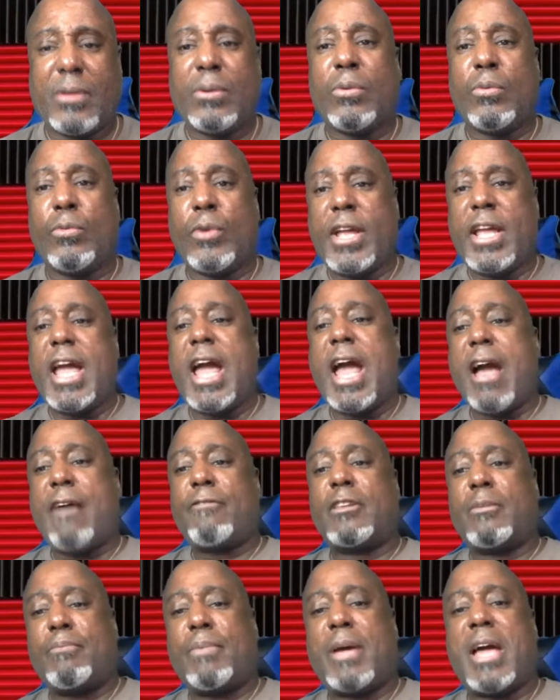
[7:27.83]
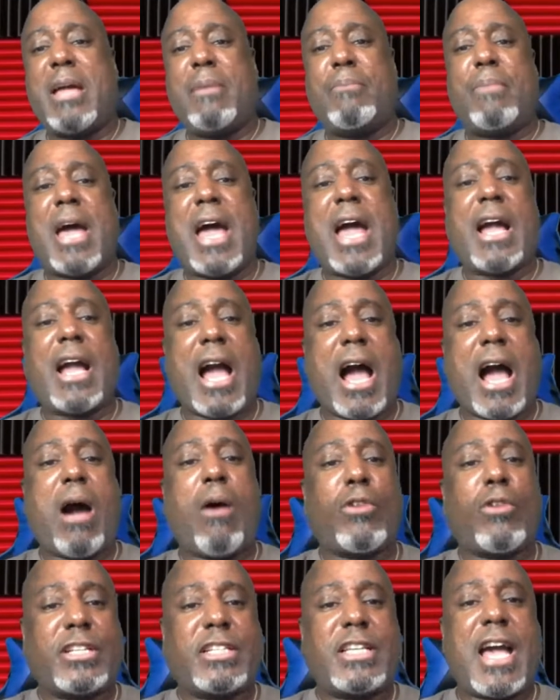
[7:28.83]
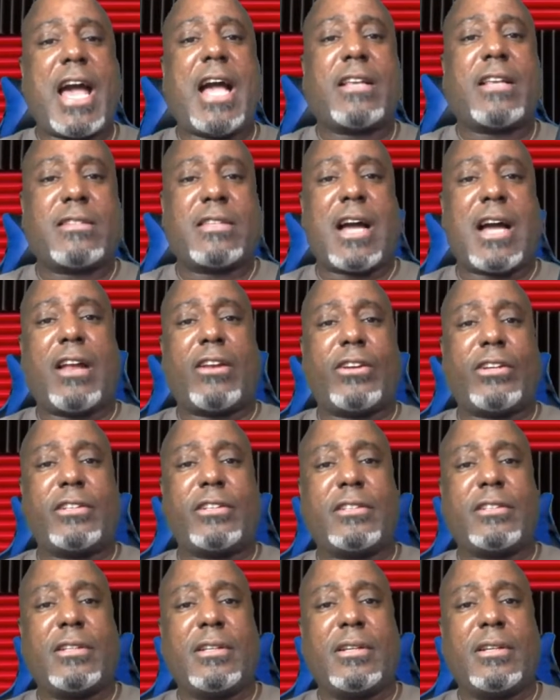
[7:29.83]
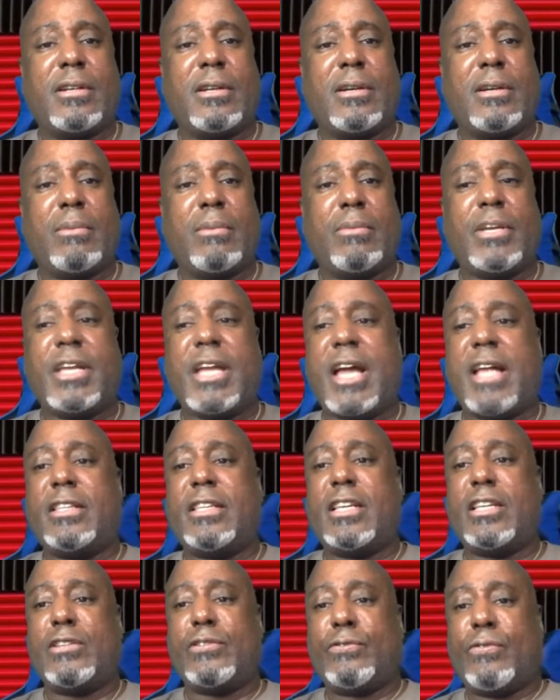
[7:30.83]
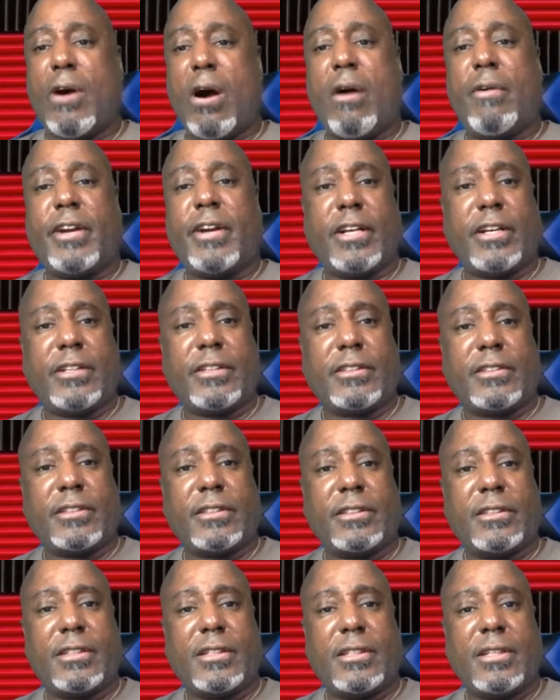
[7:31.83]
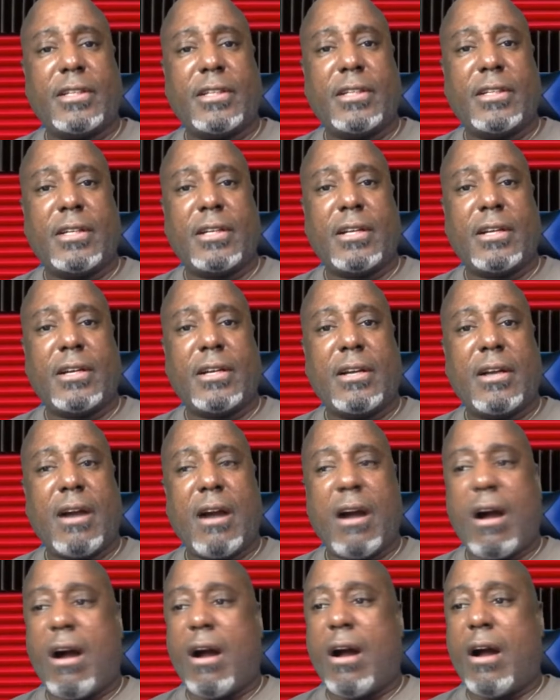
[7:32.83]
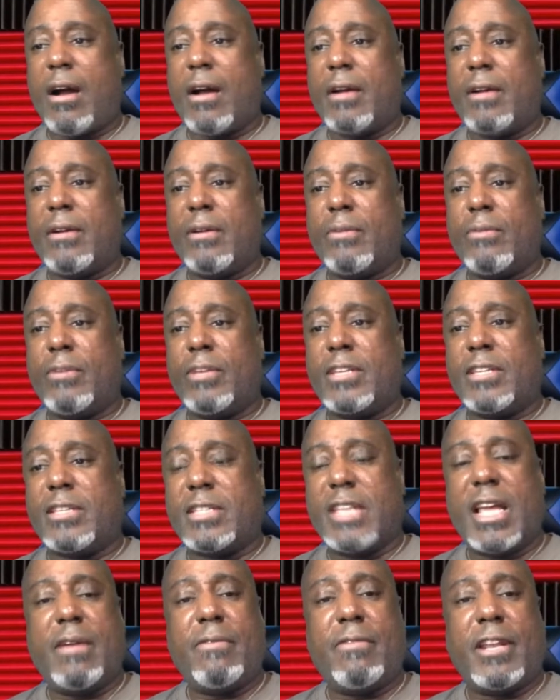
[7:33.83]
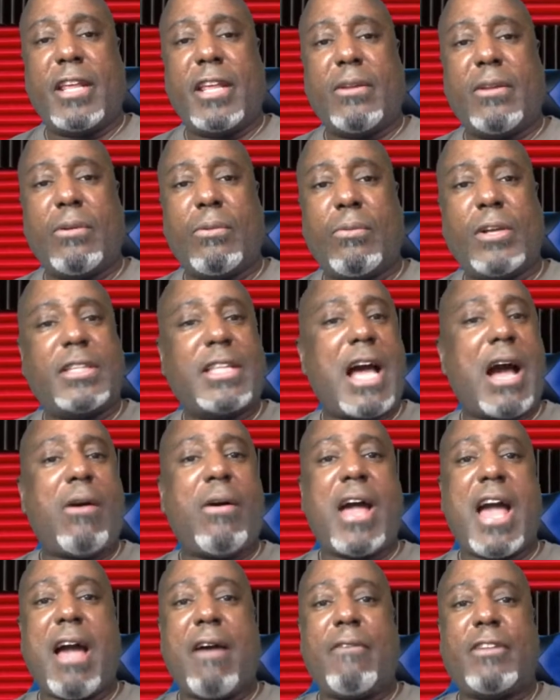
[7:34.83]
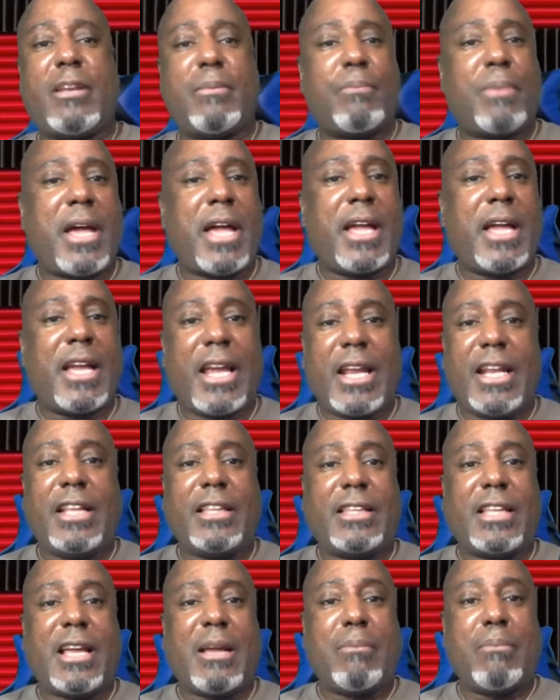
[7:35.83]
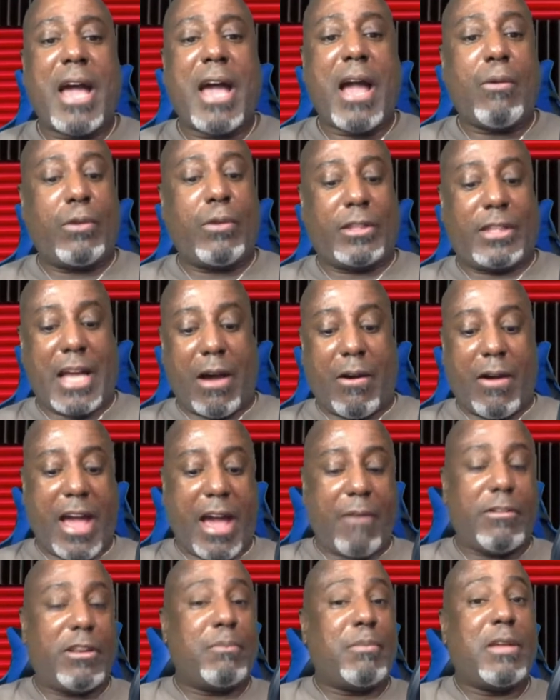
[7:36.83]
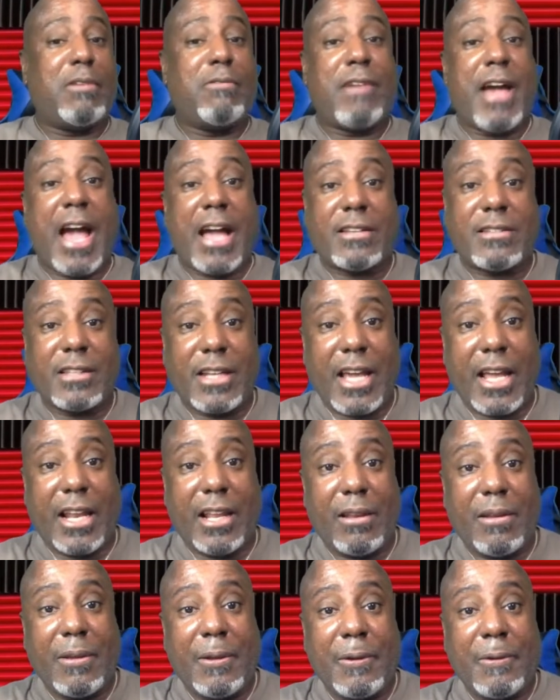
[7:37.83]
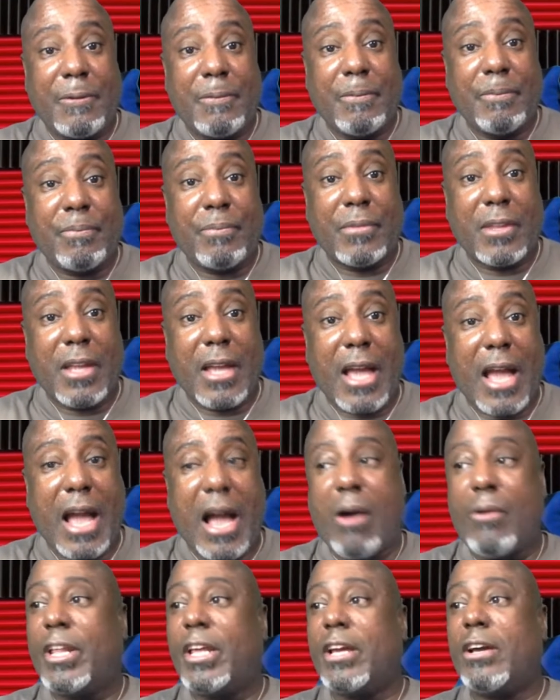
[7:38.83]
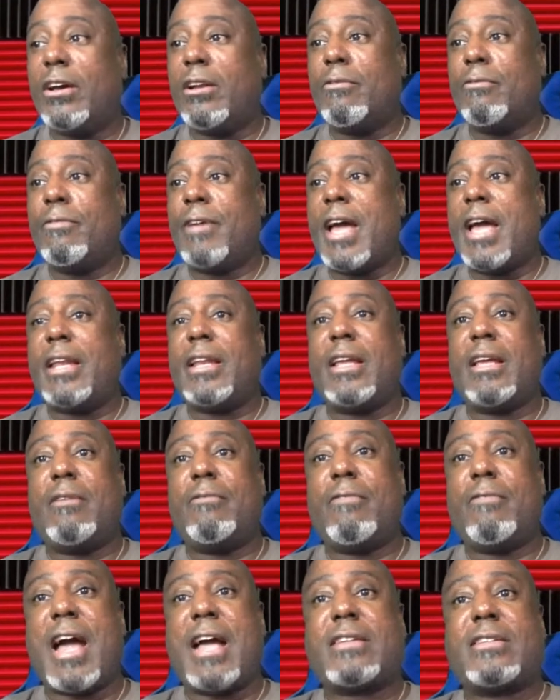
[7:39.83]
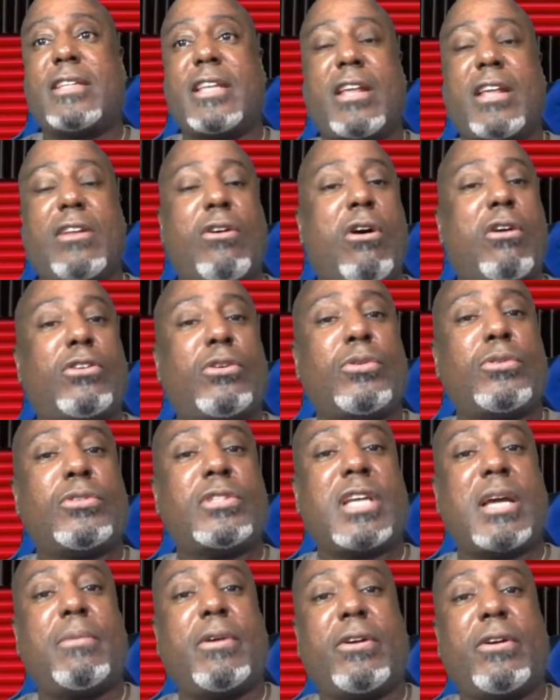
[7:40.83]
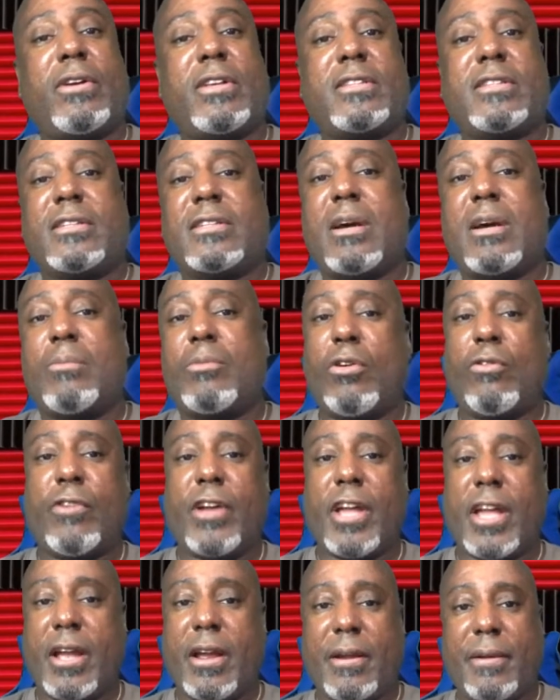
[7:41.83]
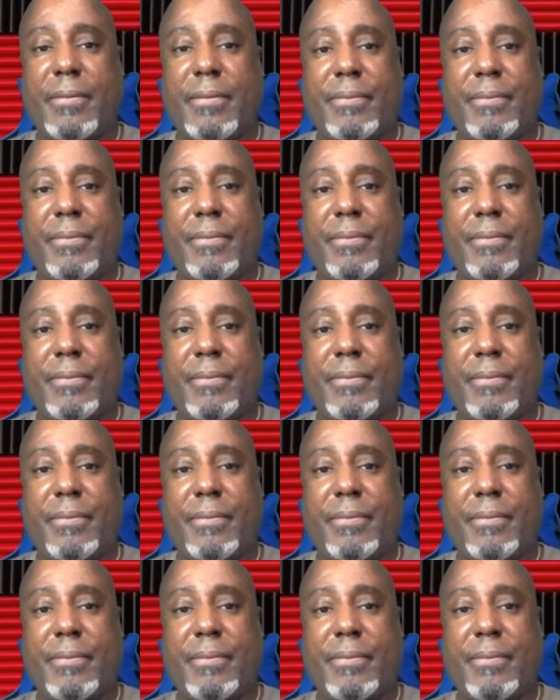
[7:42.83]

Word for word: We have to pay back our tax dollars, but yet these foreigners are receiving it without having to pay anything back, without having to be vaccinated. How are they going to vet and vaccinate all those immigrants that's coming over here?